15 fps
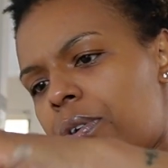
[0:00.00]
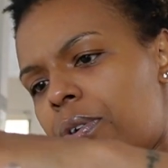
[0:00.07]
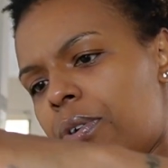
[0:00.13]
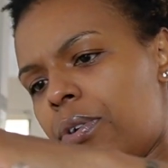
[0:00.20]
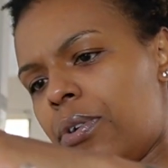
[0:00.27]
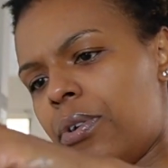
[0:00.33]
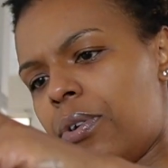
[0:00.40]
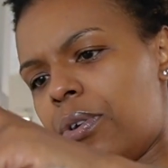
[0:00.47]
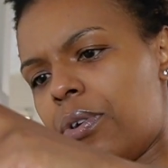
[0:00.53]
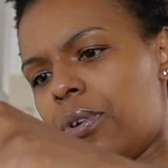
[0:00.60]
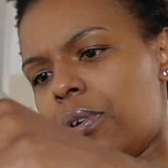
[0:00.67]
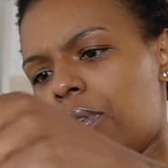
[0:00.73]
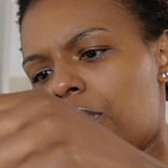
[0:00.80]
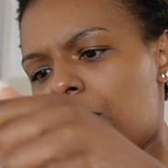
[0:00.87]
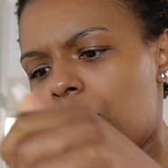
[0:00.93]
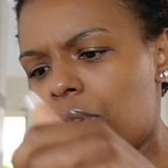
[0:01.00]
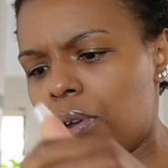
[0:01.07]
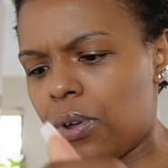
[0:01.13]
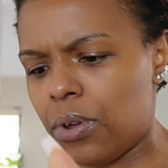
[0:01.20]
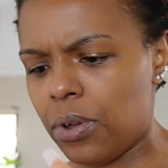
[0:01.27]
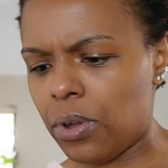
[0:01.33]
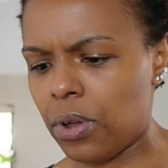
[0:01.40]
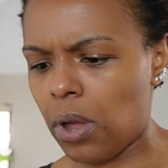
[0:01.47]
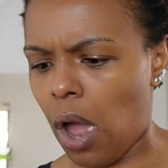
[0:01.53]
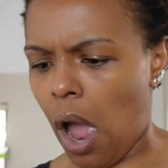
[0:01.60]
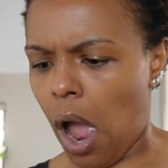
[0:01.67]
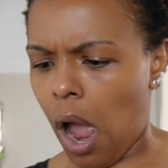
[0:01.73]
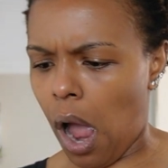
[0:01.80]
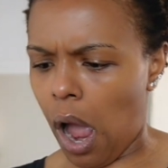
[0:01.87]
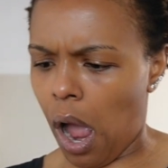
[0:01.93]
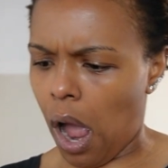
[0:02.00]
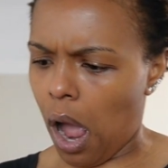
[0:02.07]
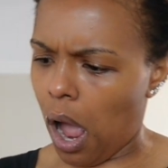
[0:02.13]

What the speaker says: Nothing is said.